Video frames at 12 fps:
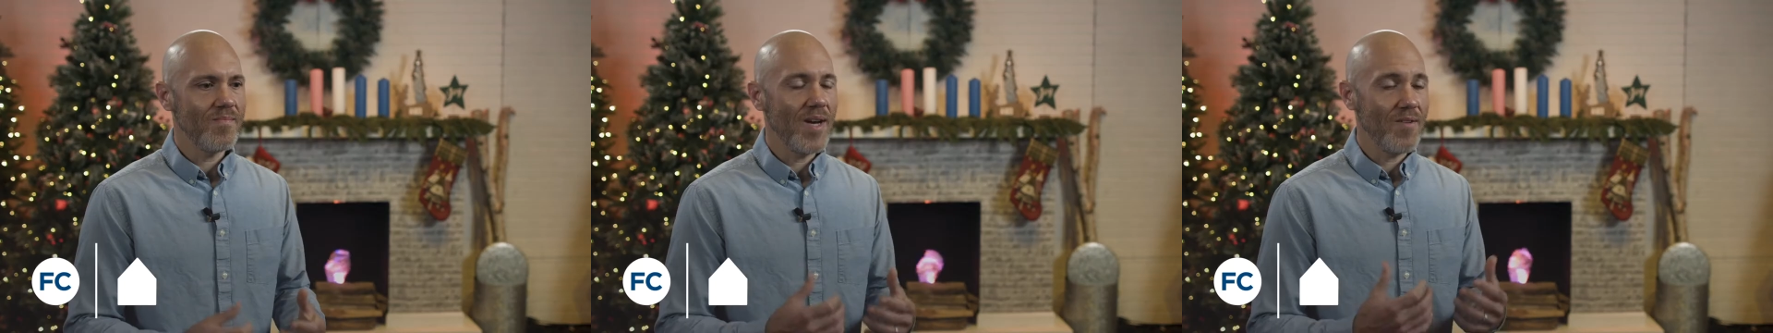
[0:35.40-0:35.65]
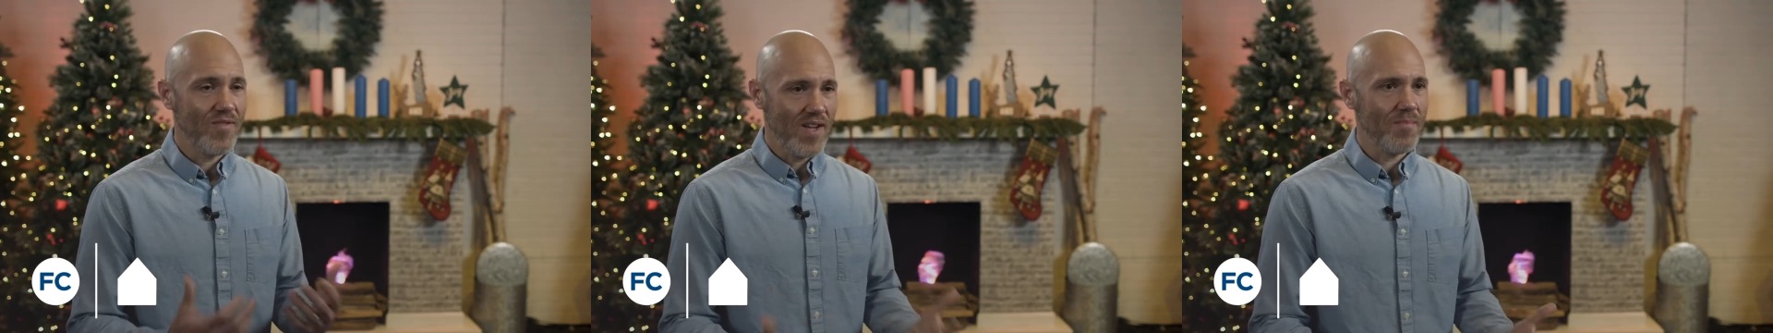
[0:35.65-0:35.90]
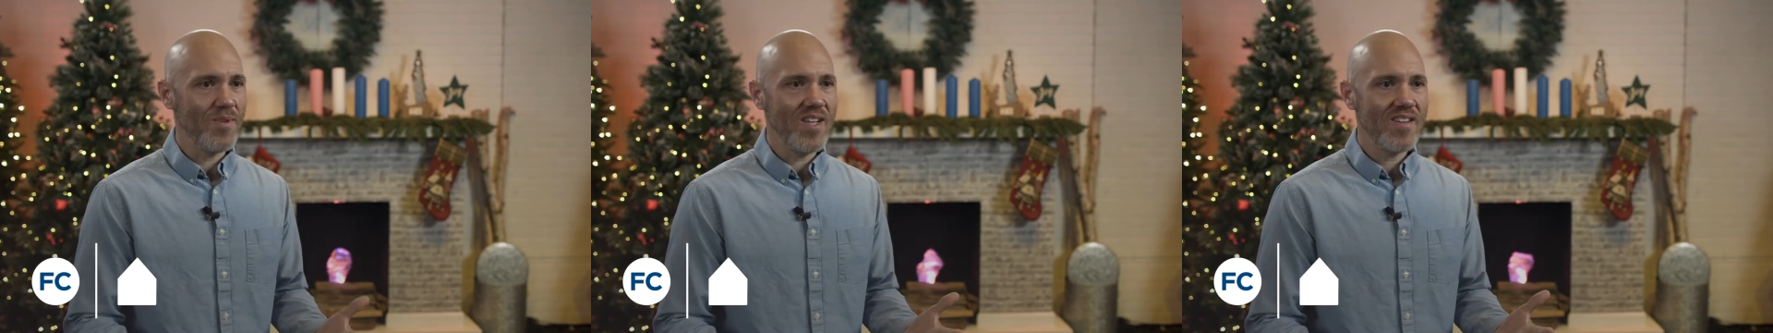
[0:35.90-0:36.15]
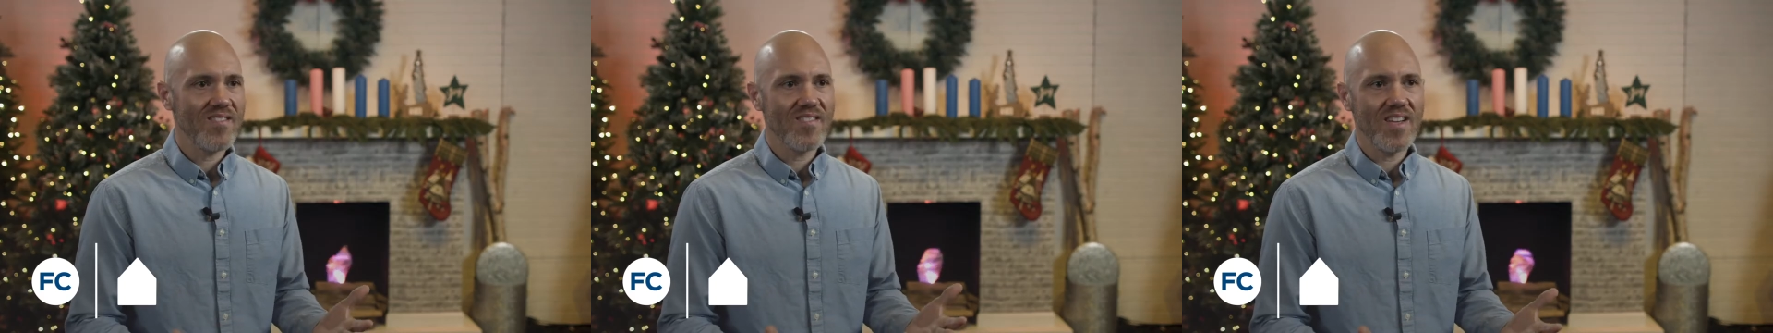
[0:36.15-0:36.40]
my
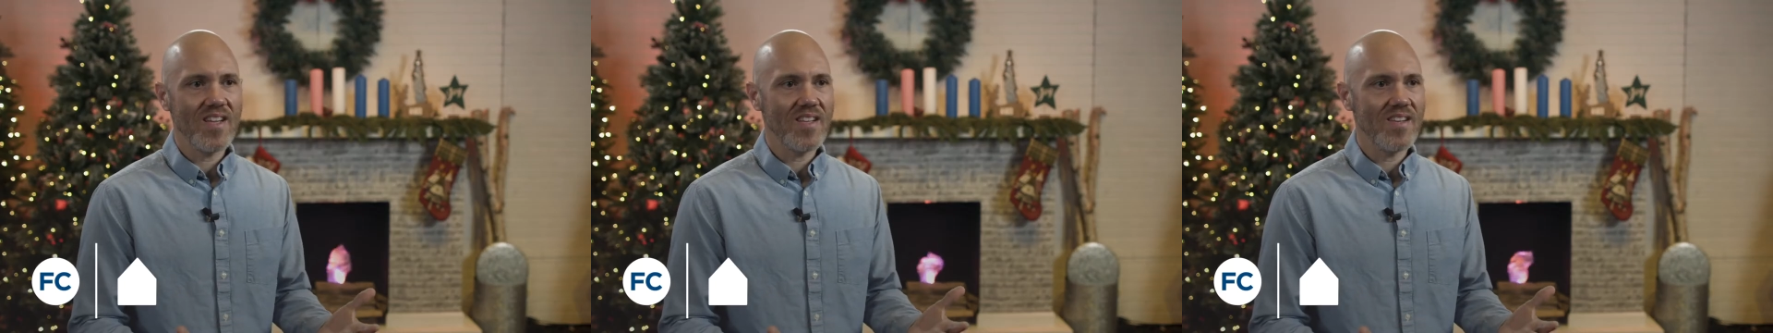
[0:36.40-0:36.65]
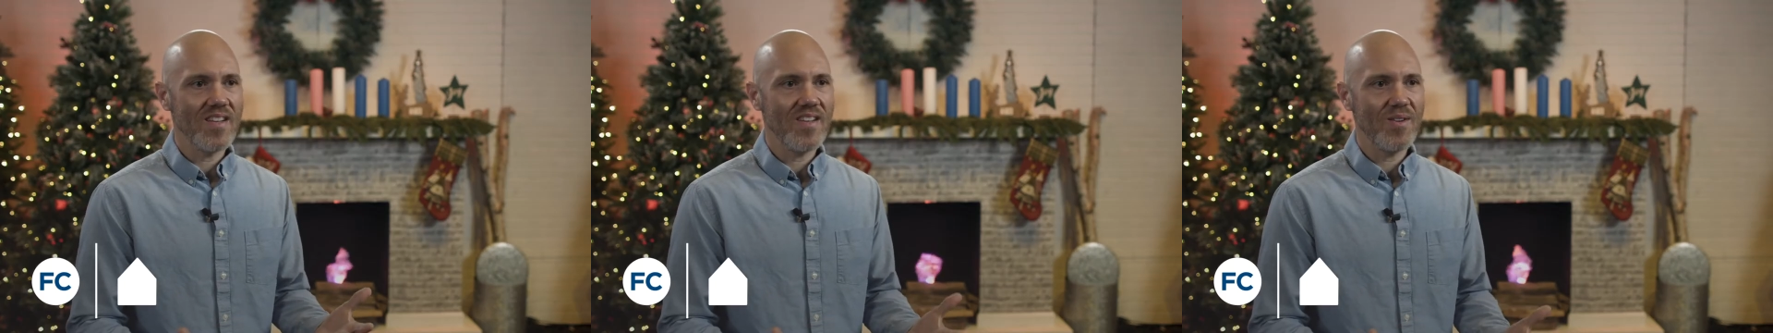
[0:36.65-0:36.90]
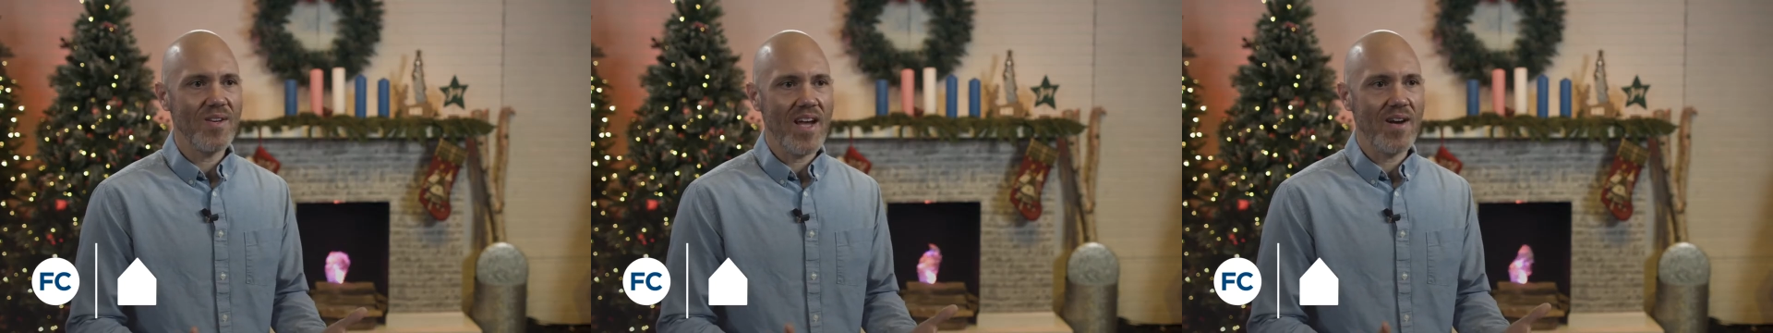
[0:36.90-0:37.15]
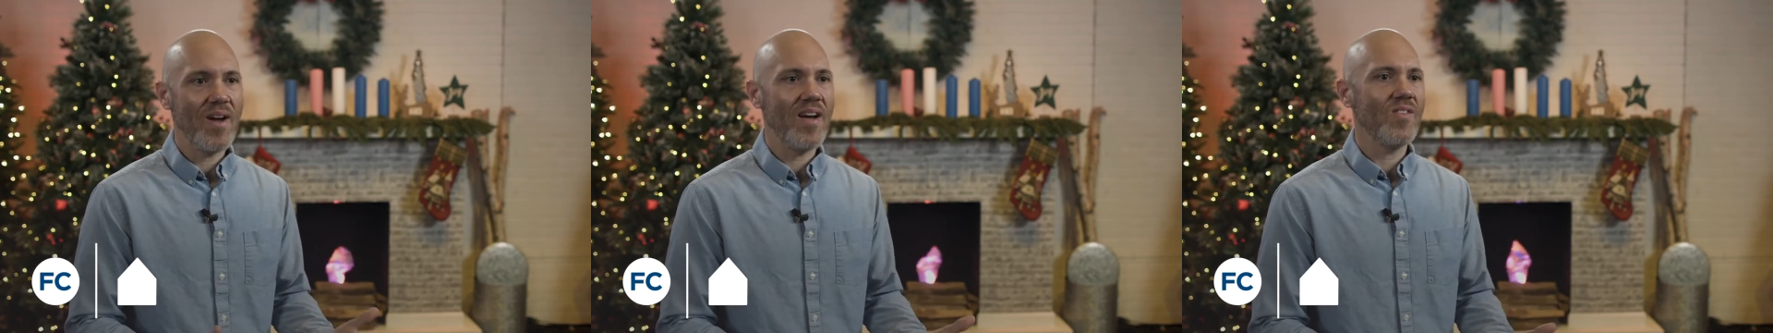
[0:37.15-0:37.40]
family and
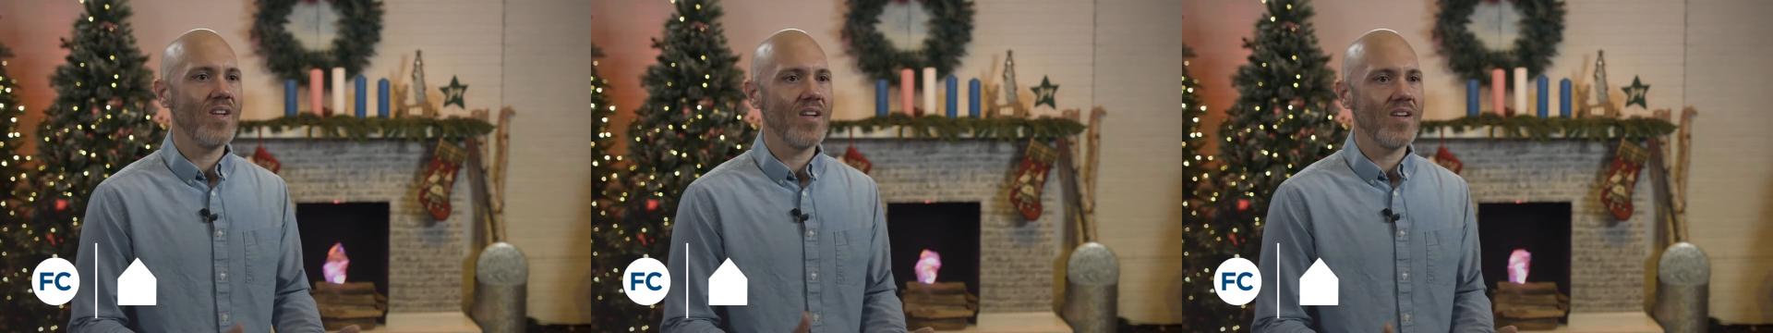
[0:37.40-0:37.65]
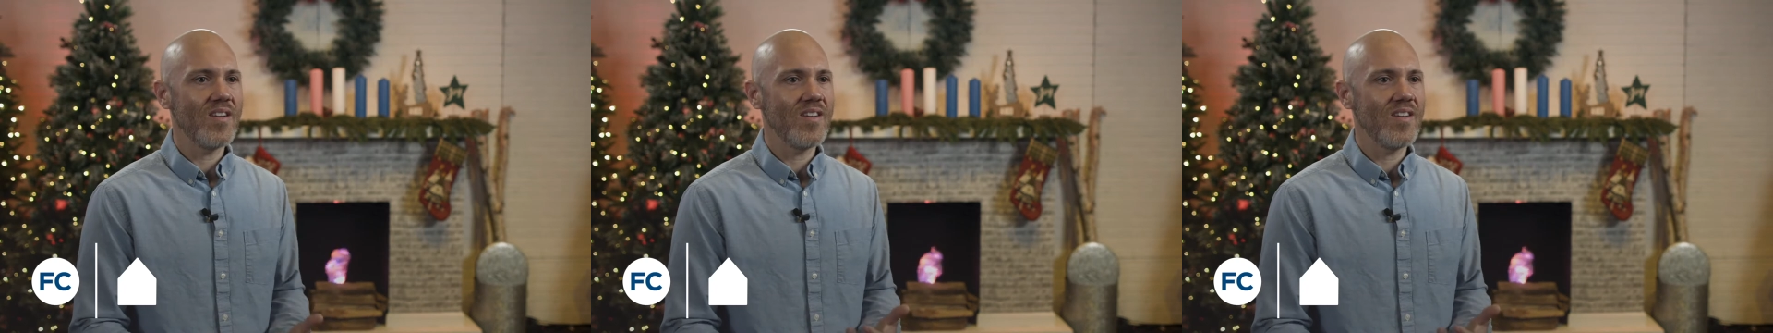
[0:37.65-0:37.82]
now having